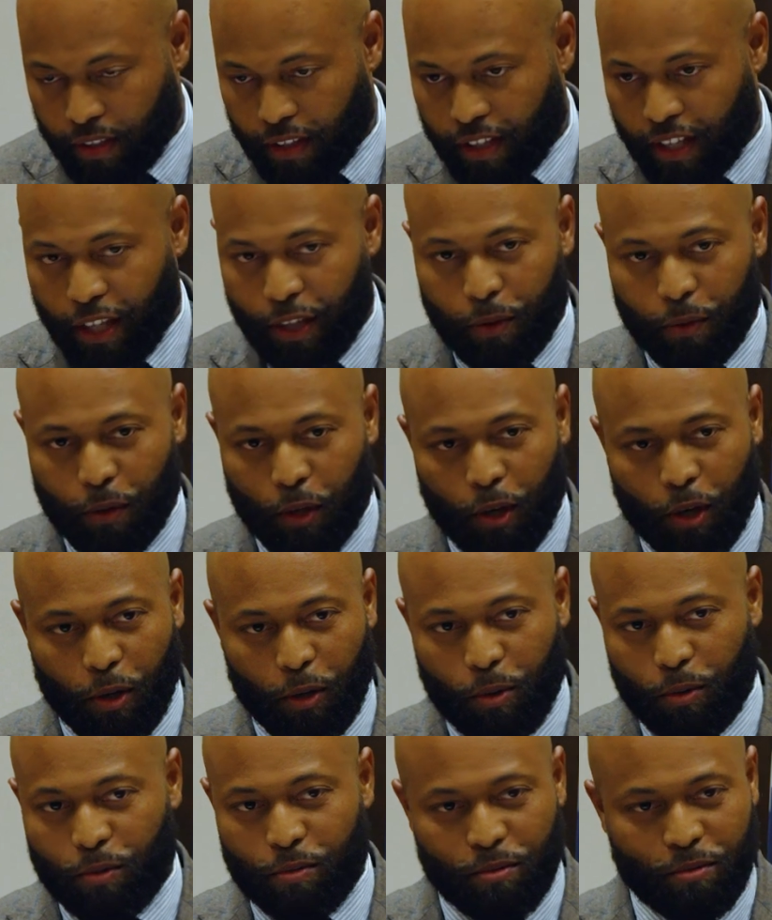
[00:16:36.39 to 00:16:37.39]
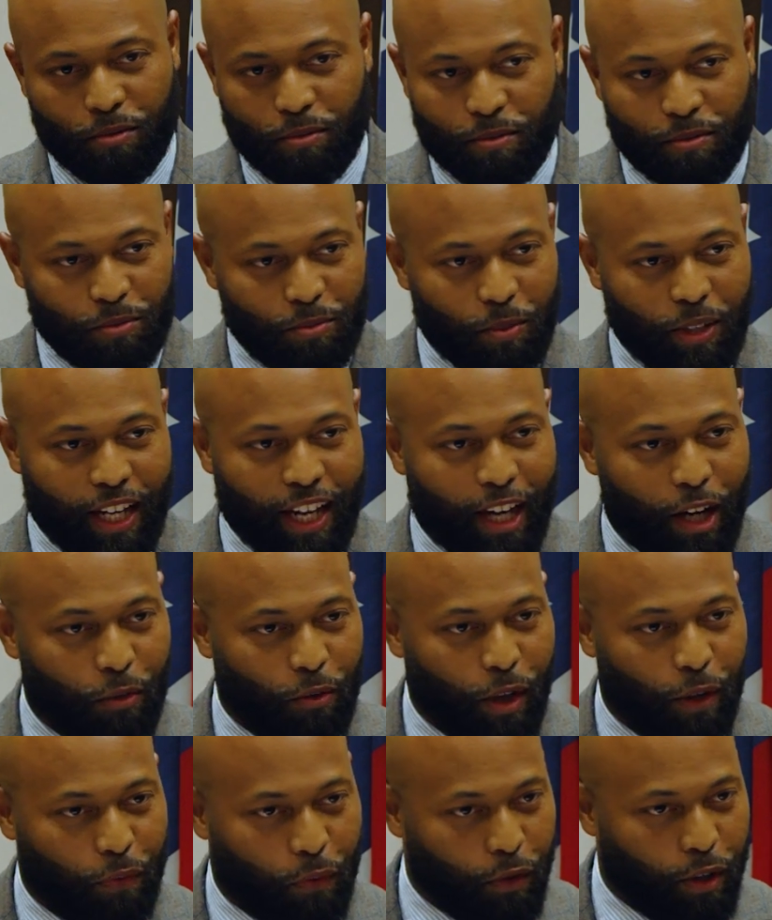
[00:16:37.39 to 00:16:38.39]
And though we had a
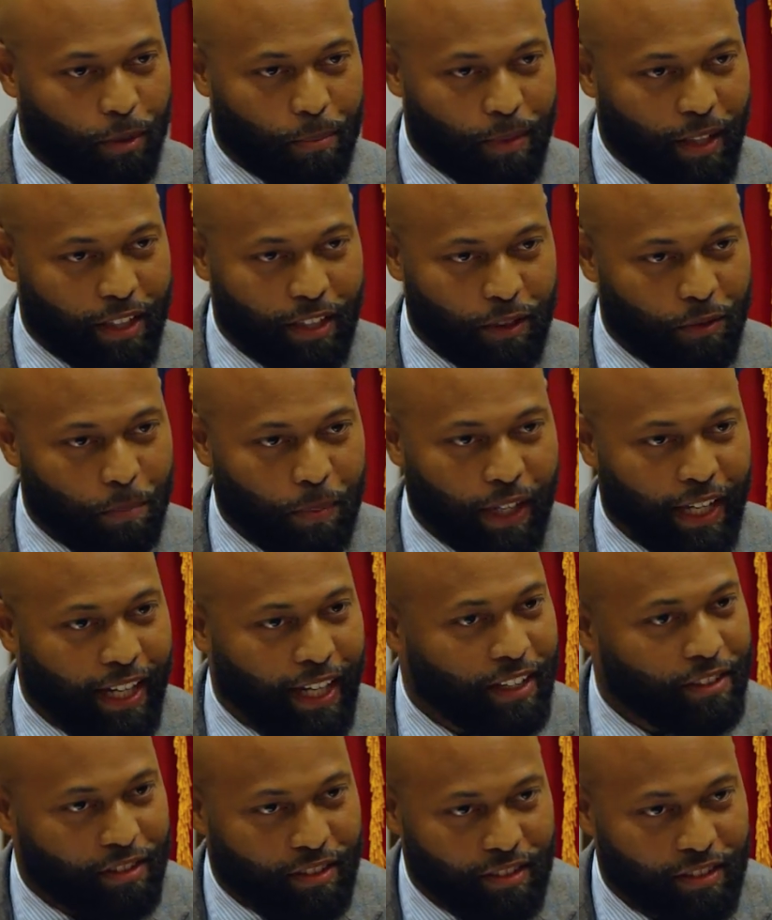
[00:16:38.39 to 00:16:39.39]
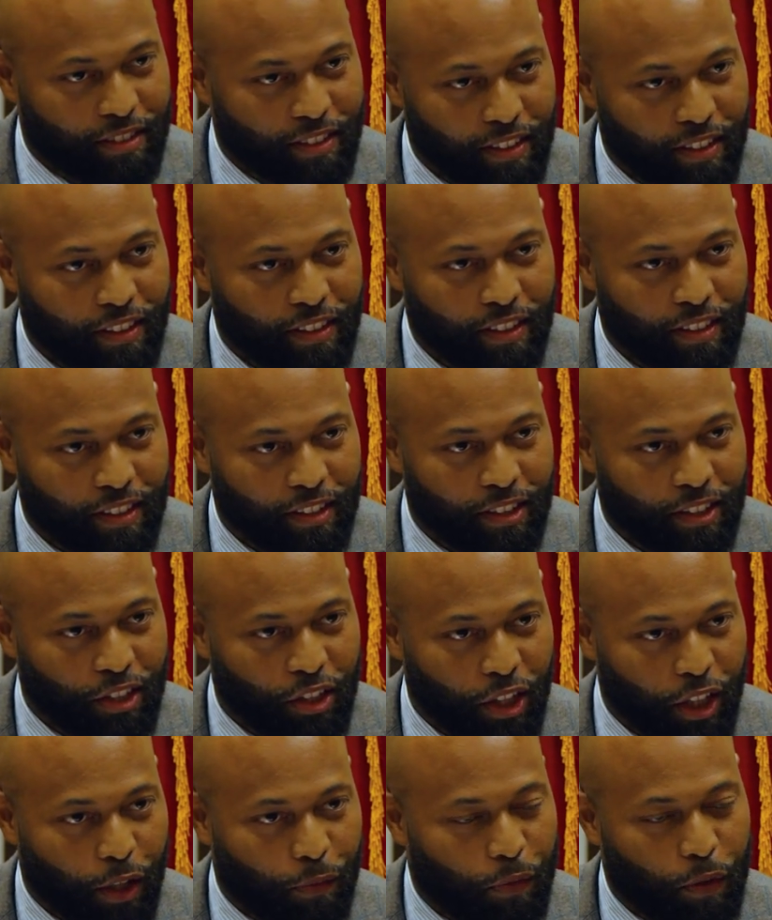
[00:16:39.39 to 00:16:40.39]
referendum that didn't pass,
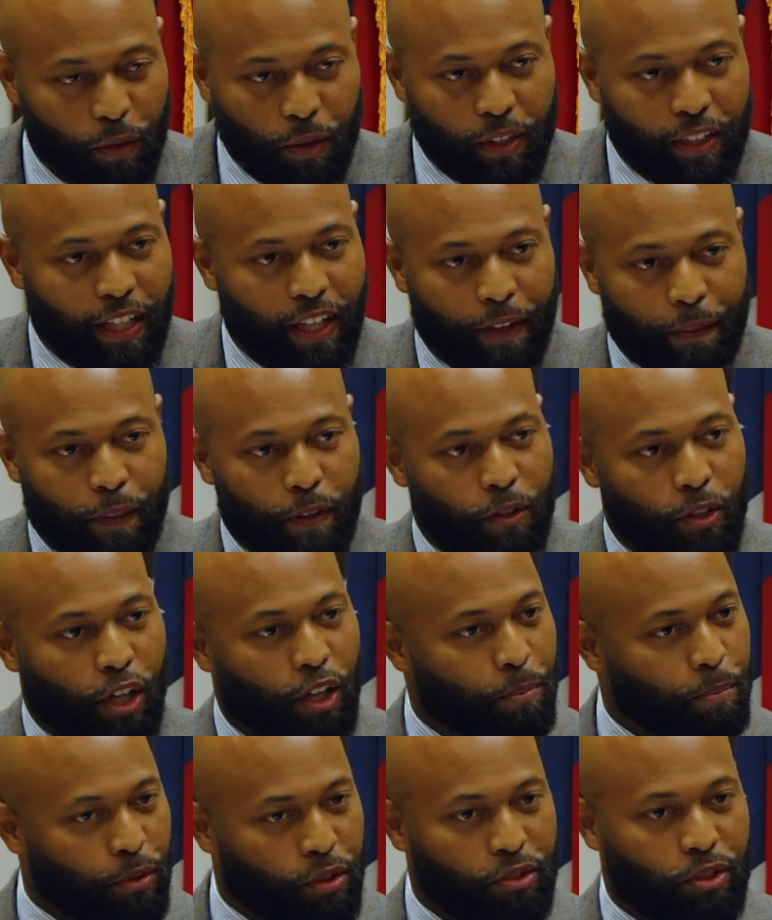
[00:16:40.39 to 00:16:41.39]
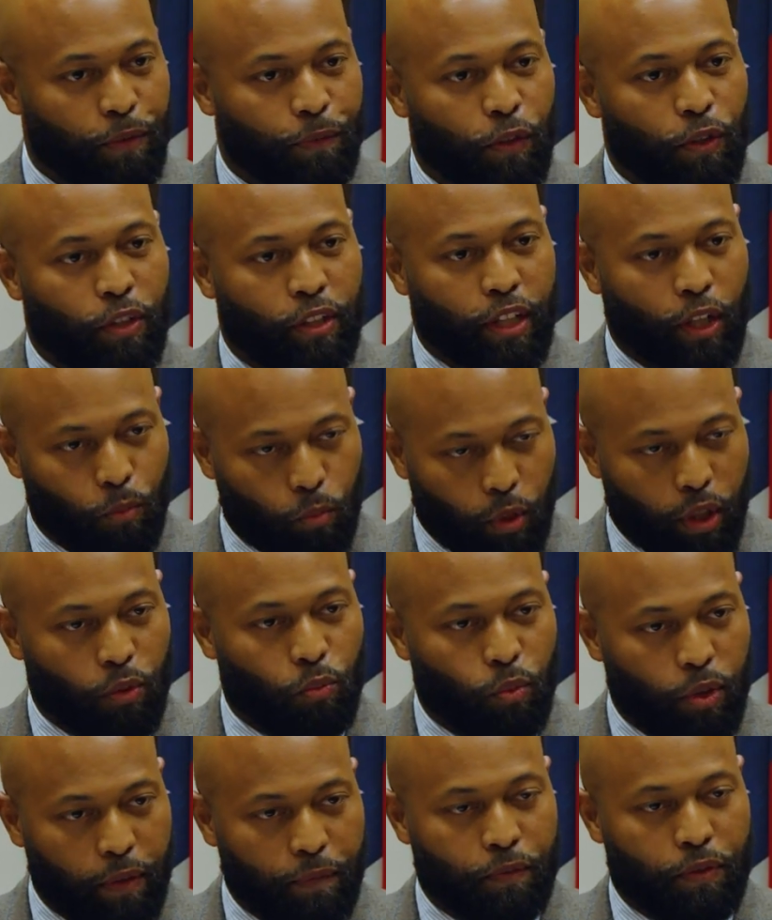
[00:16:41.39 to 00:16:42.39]
if you look at the numbers, if you look at what
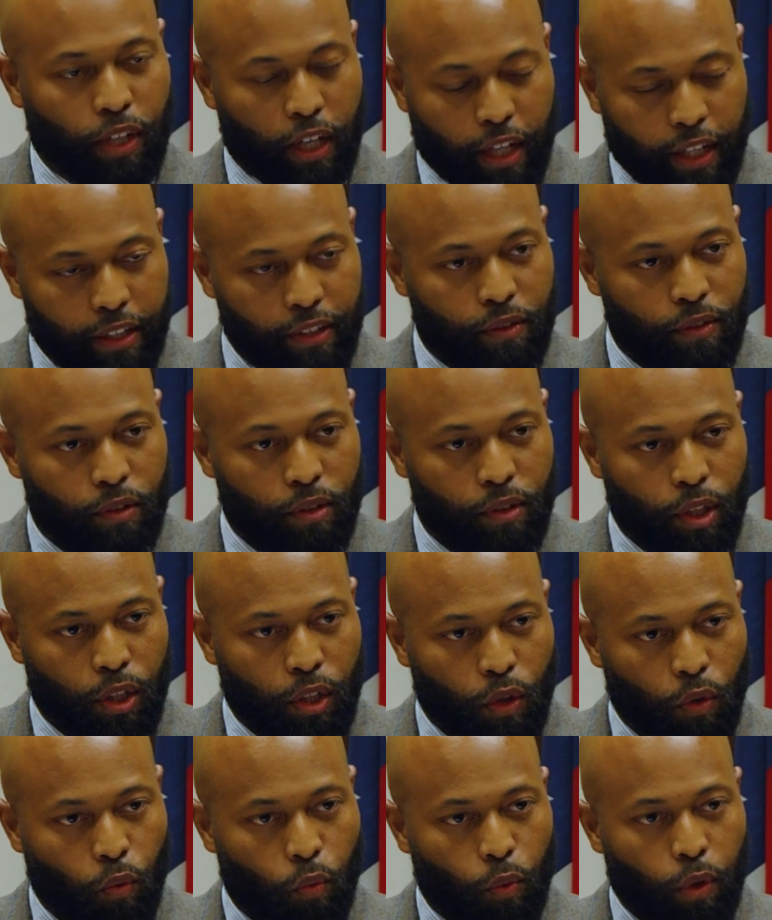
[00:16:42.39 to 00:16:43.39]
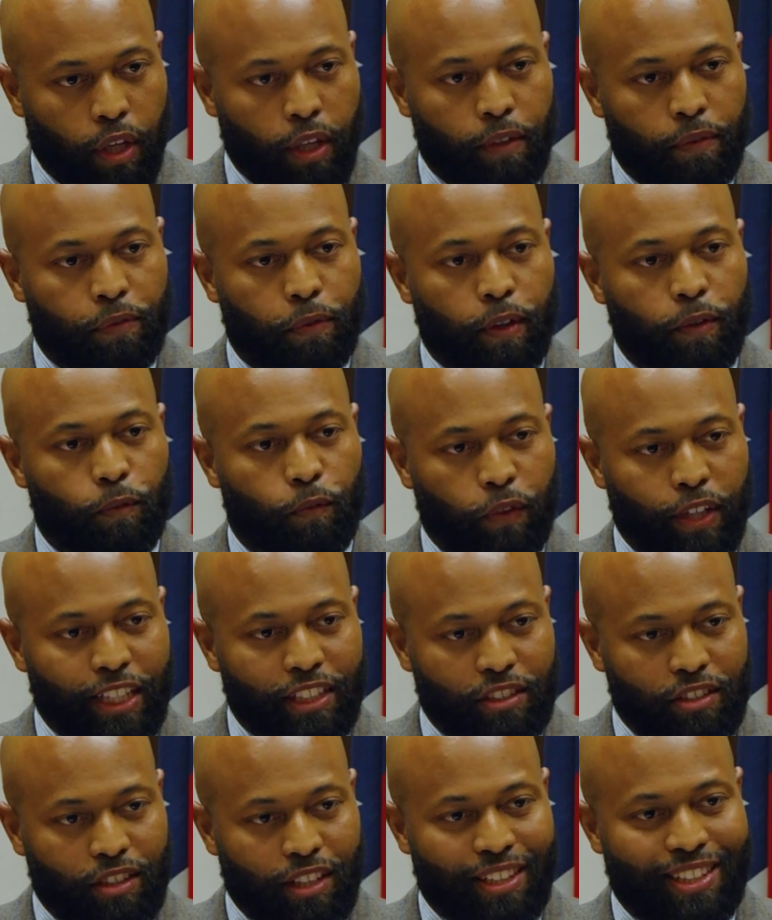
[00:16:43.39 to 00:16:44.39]
we've done, we've
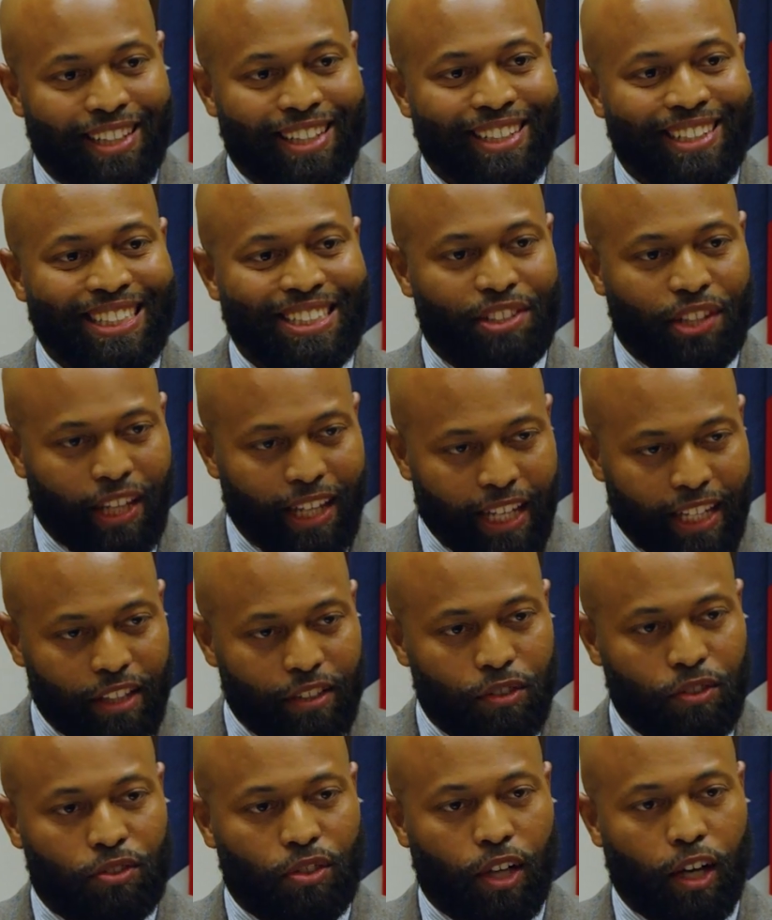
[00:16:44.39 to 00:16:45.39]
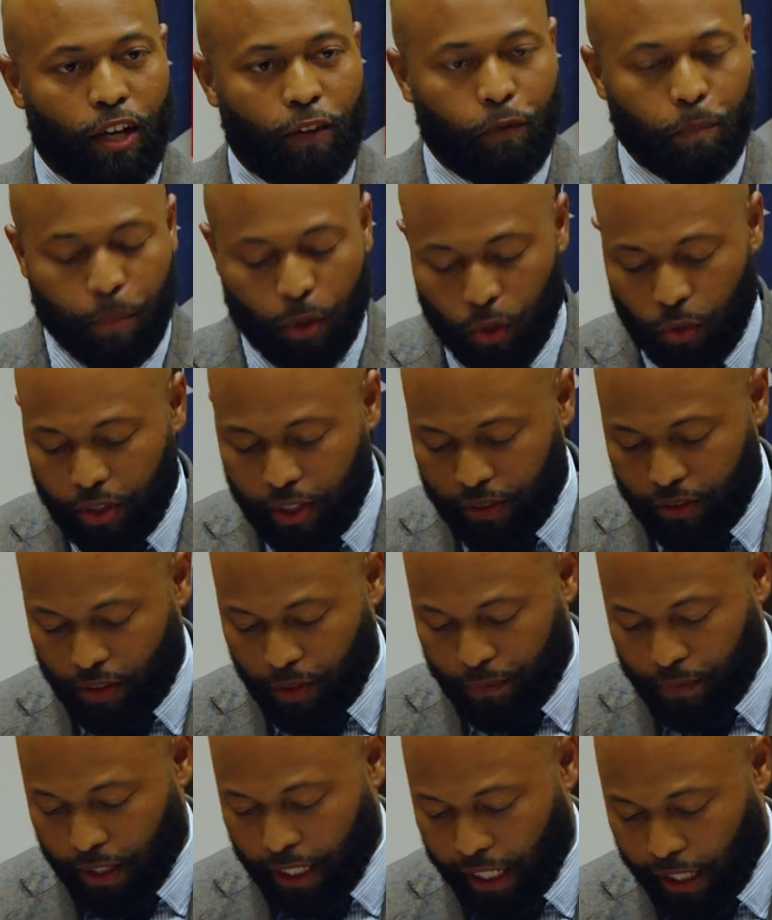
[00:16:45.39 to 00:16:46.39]
invested tens of millions
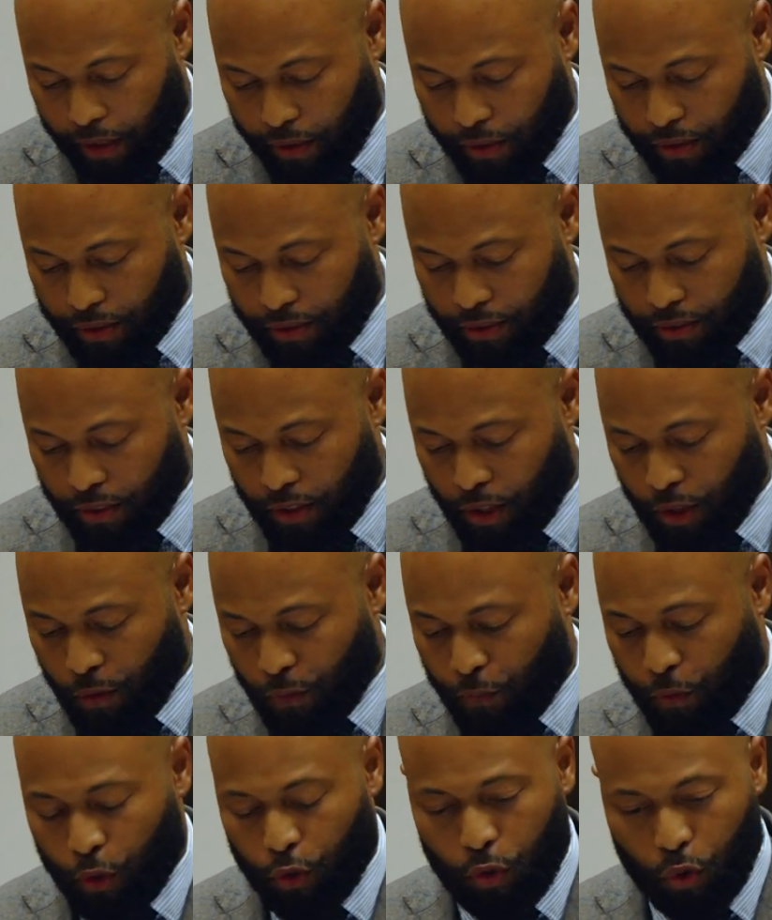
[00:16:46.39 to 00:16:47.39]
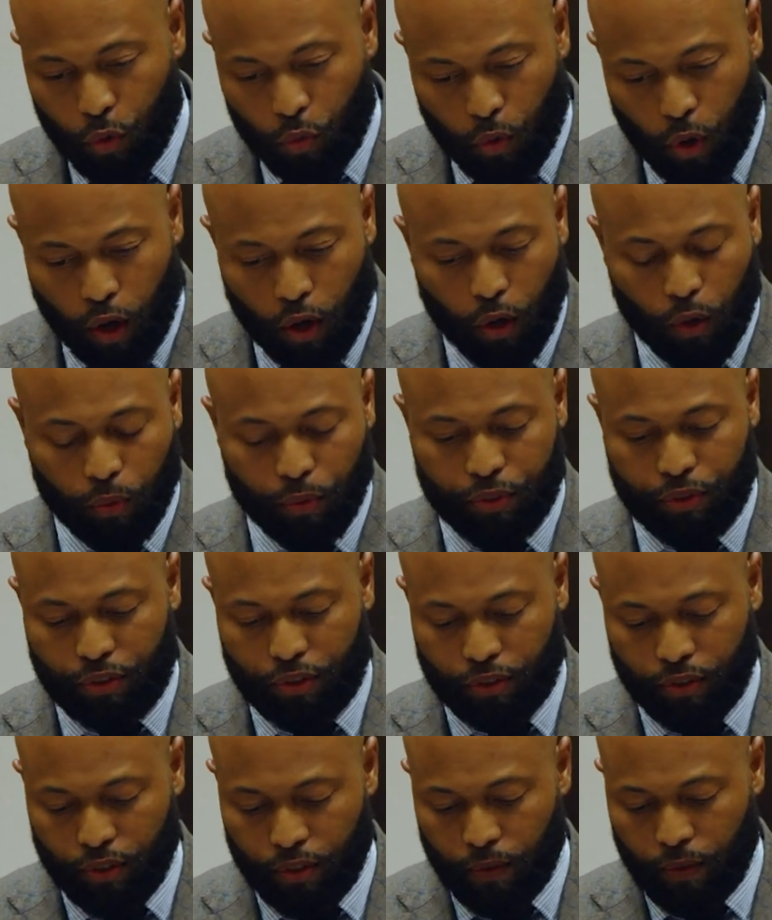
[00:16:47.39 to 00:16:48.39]
of dollars for new
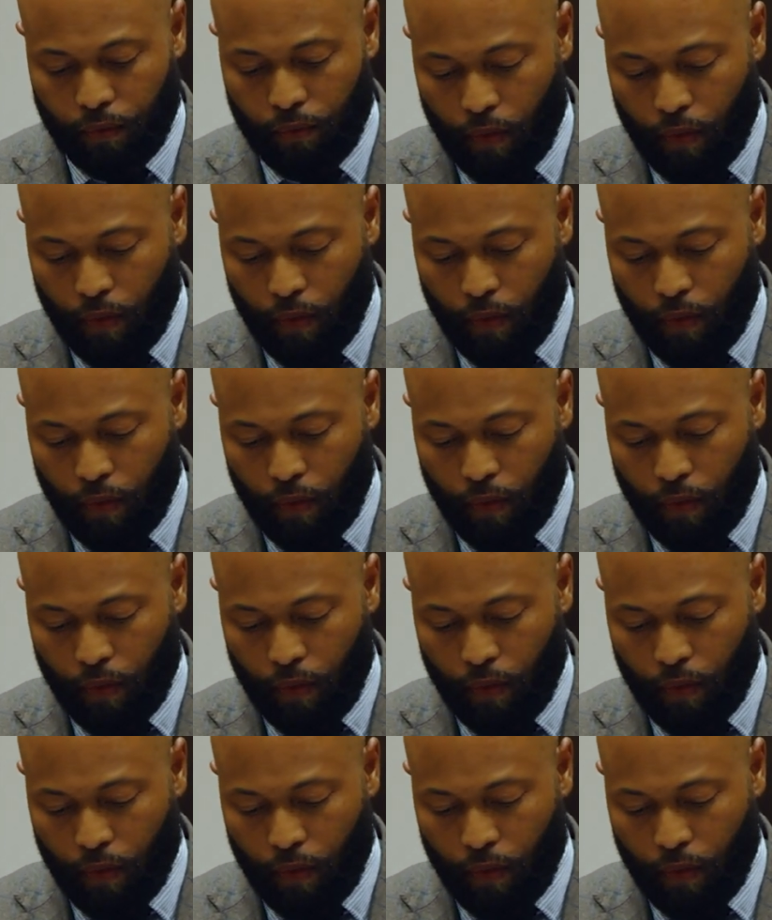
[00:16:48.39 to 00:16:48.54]
roads,